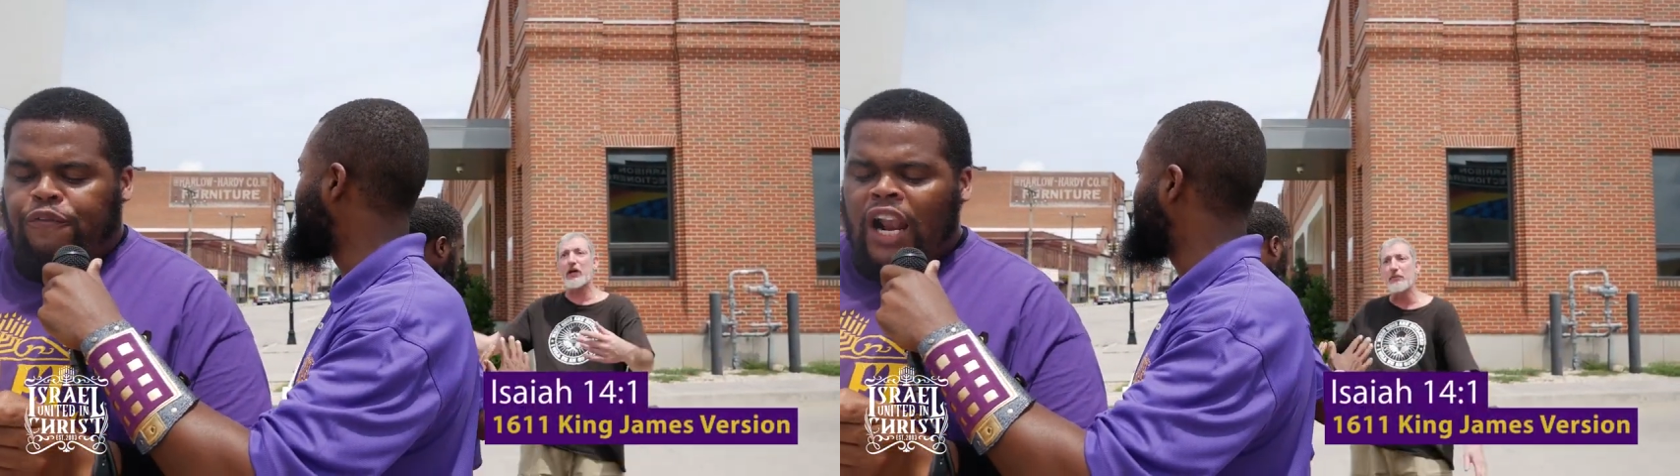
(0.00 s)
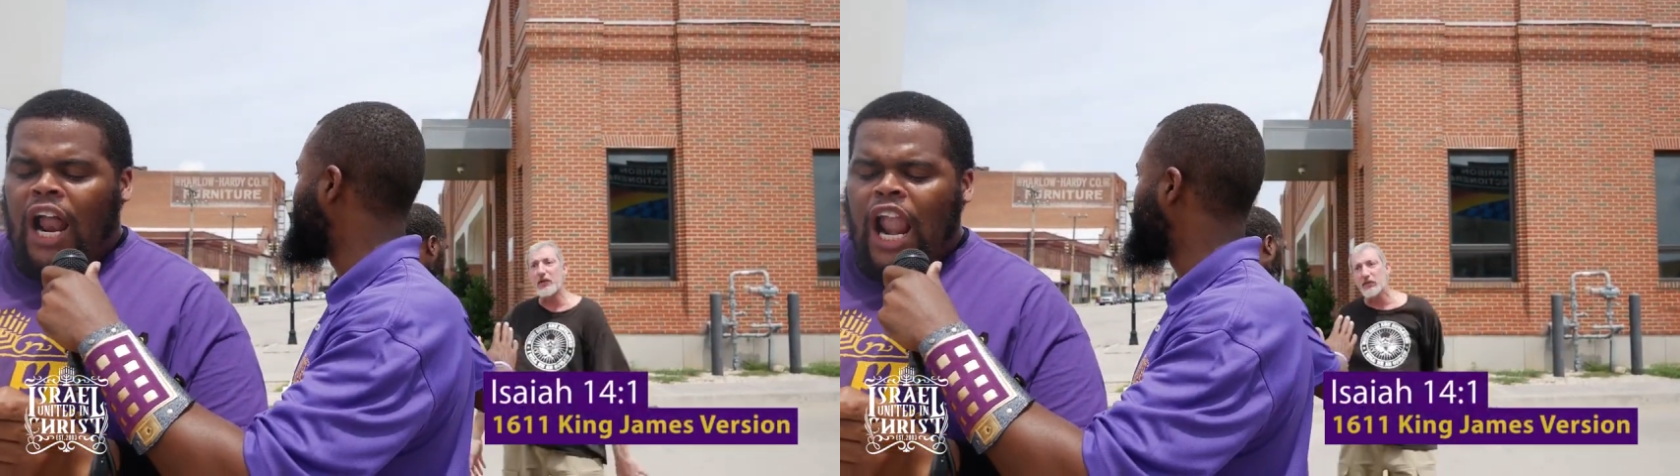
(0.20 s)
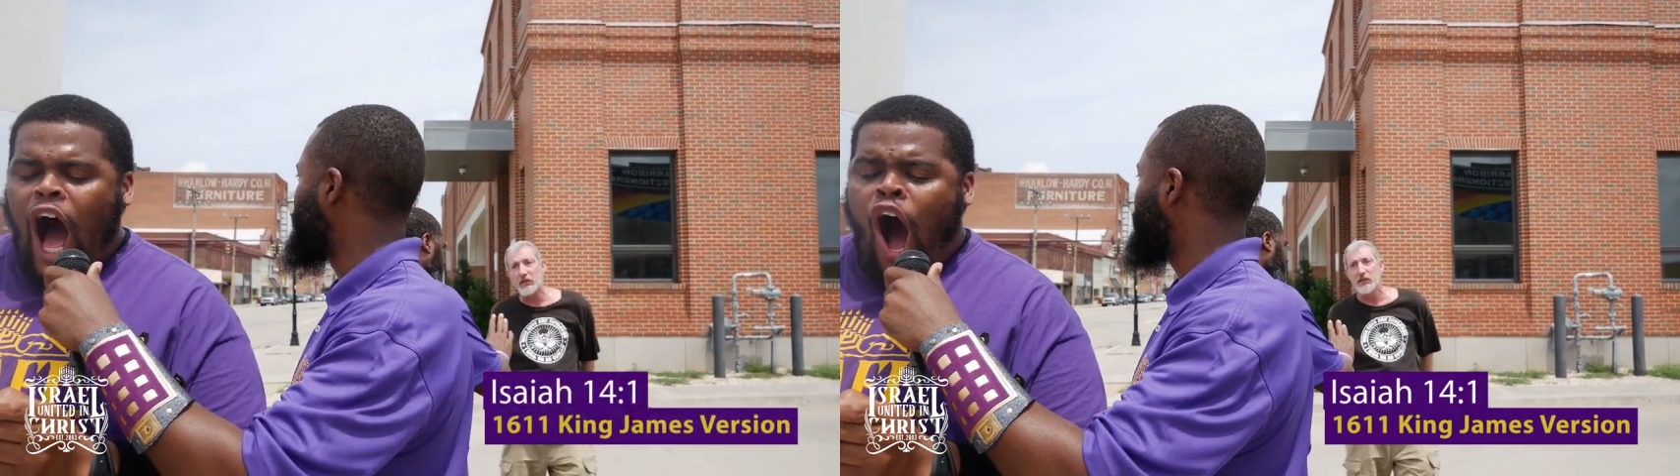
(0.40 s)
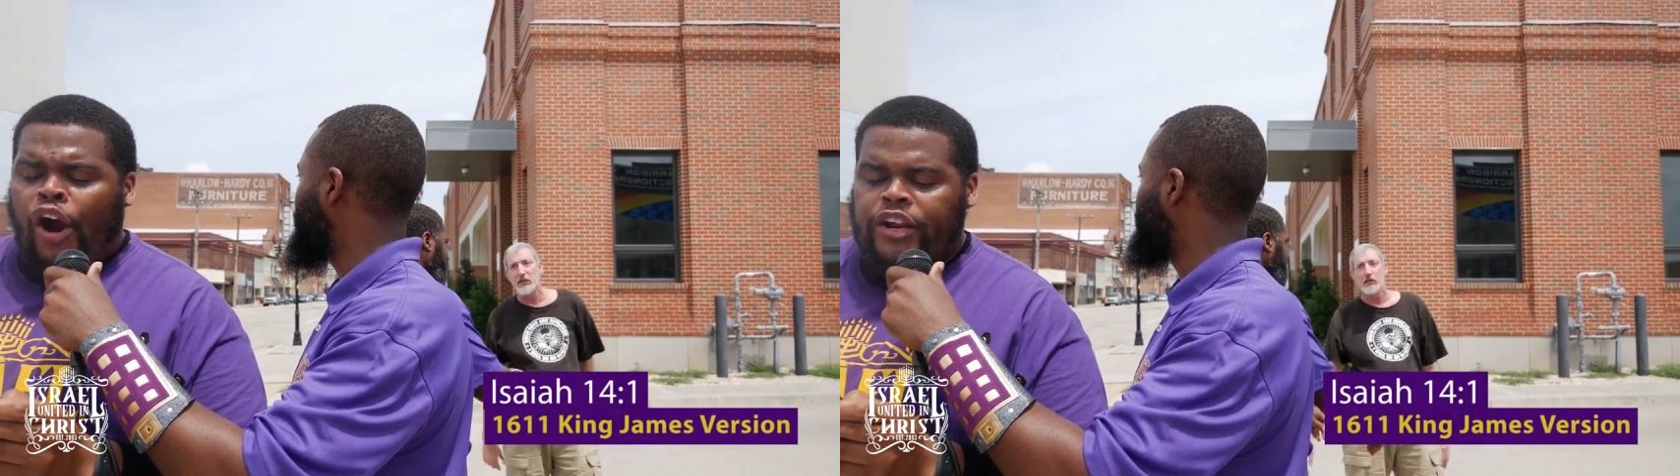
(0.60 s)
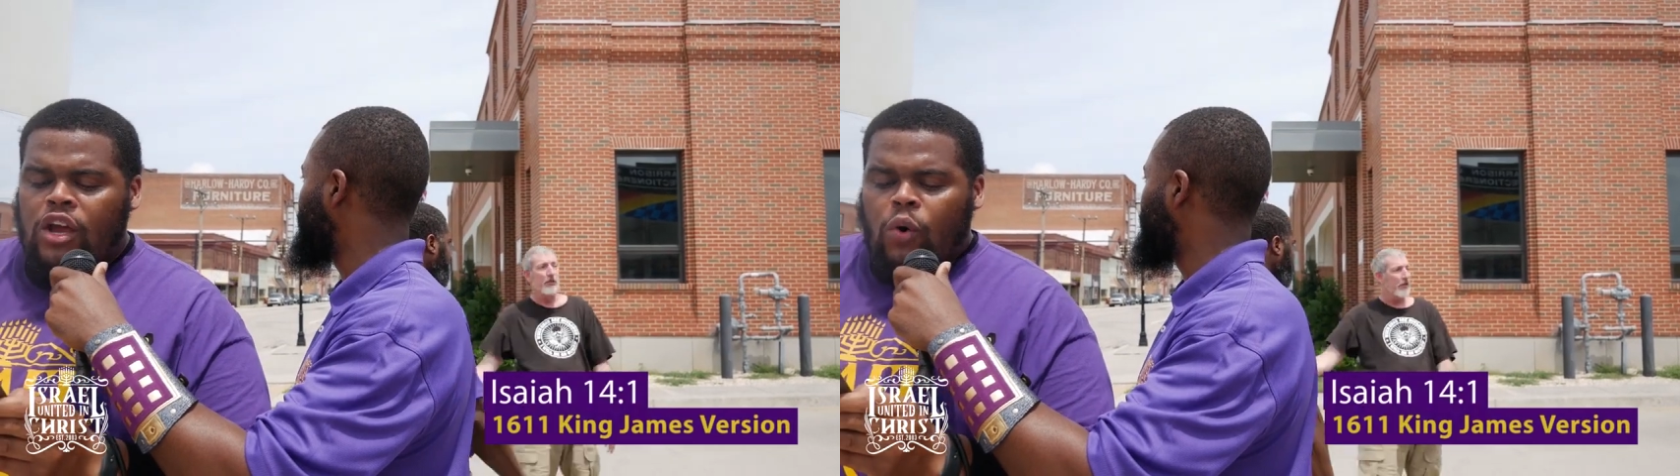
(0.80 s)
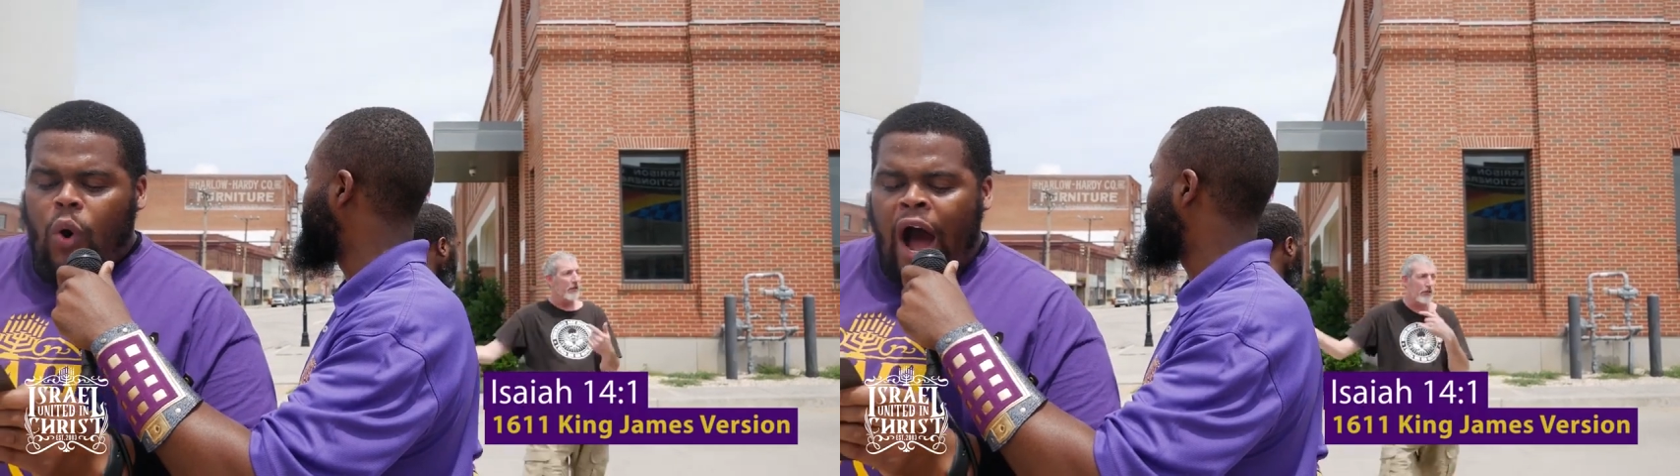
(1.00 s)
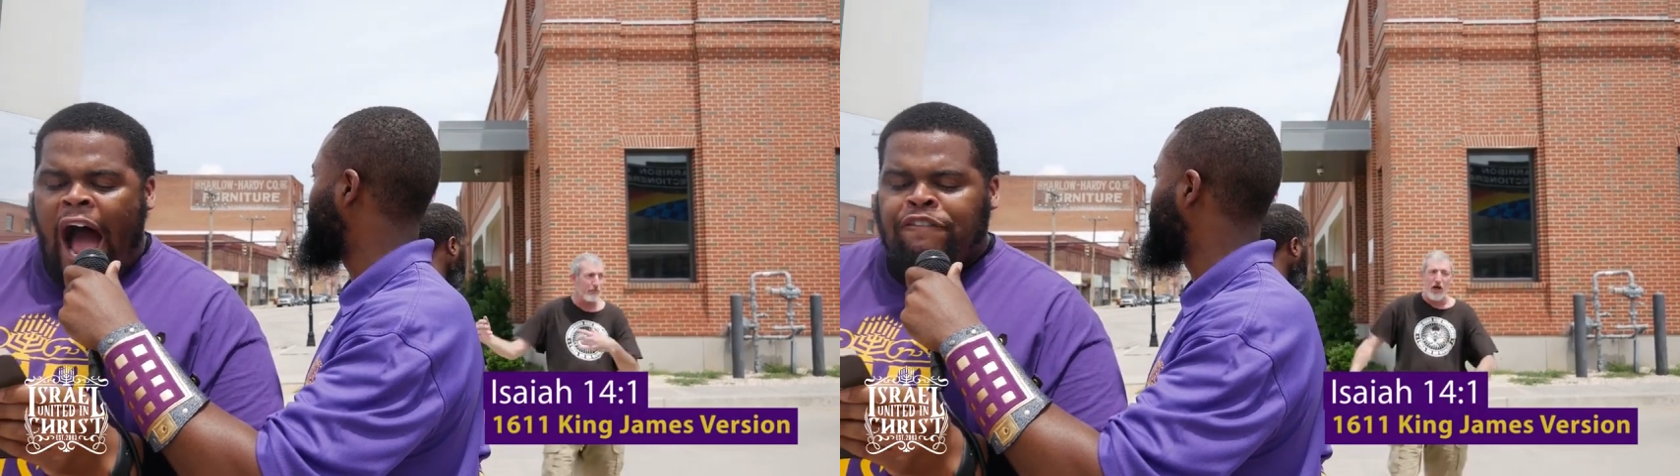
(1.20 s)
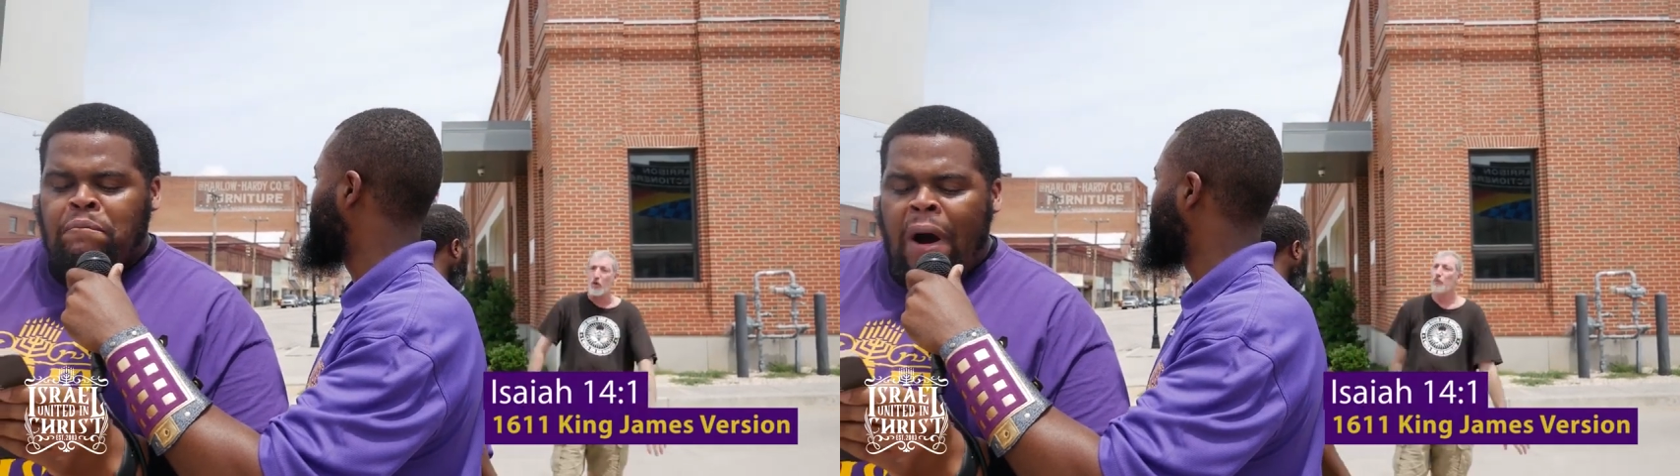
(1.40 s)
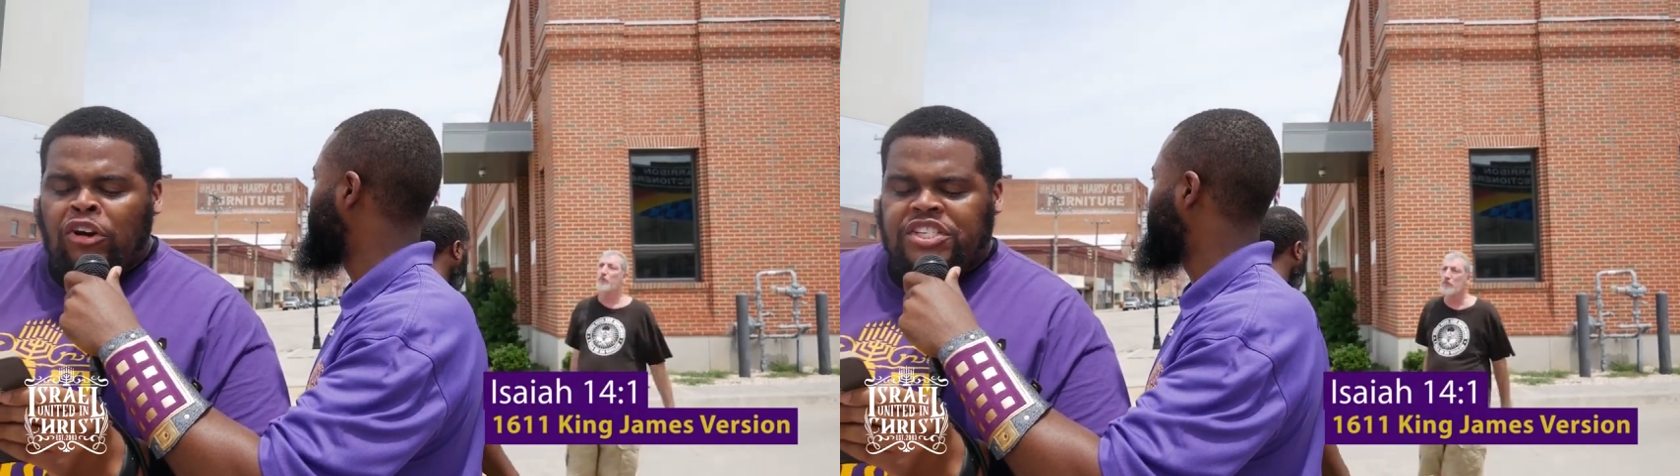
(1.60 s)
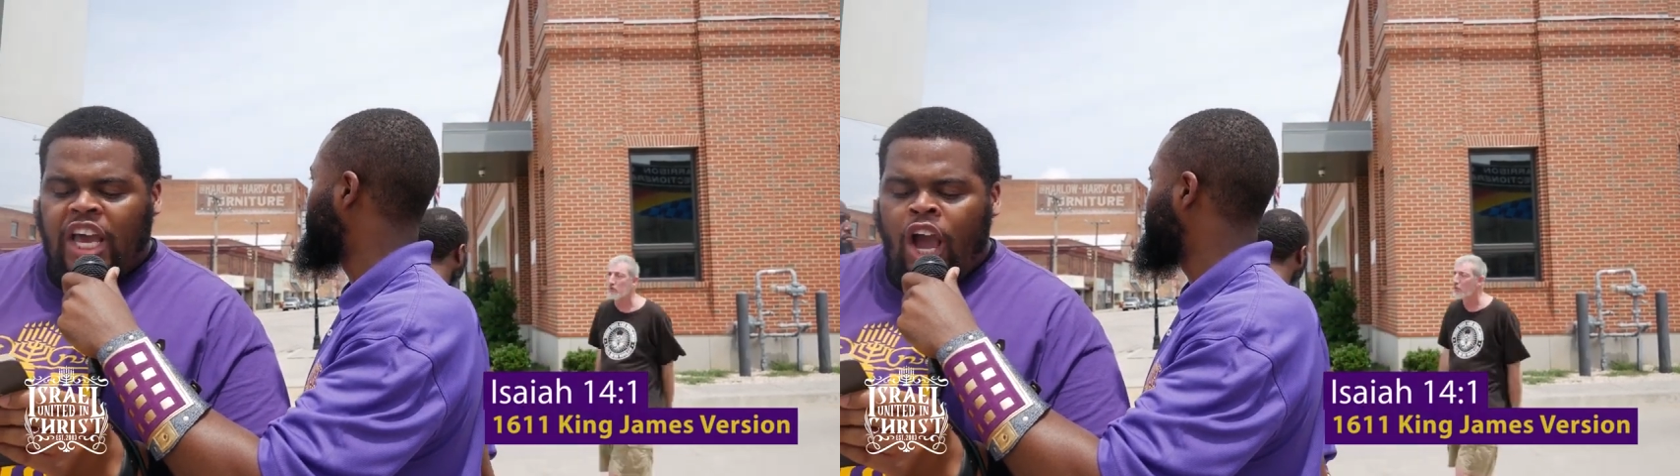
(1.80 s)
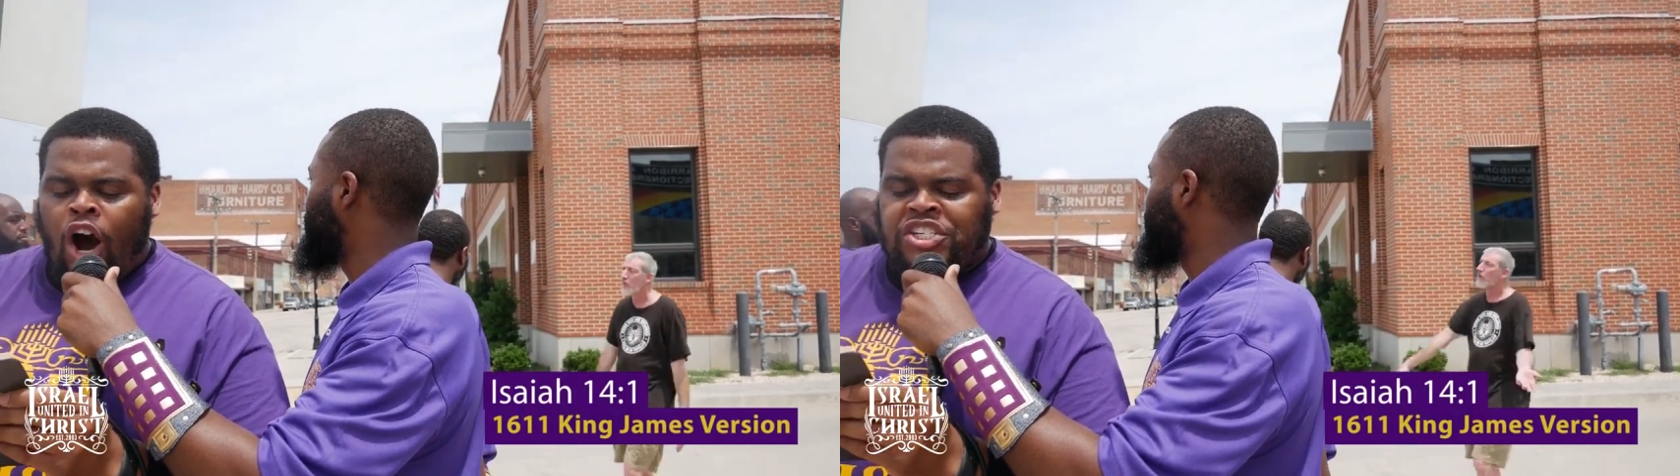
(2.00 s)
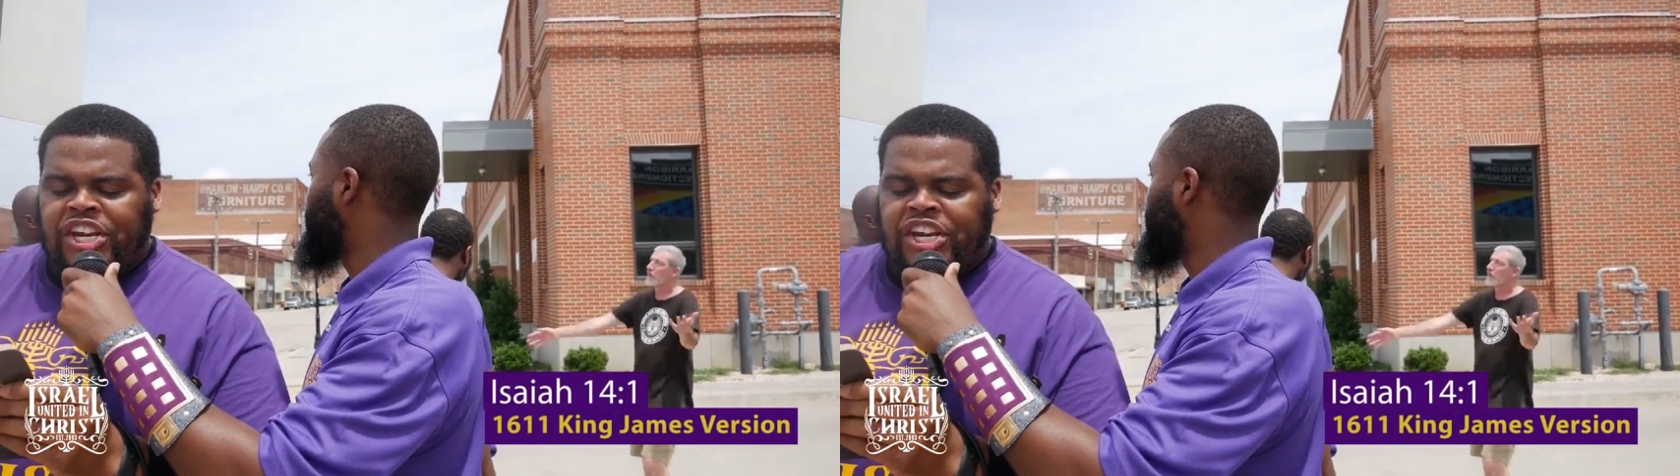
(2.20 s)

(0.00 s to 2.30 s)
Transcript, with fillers: For the Lord will have mercy on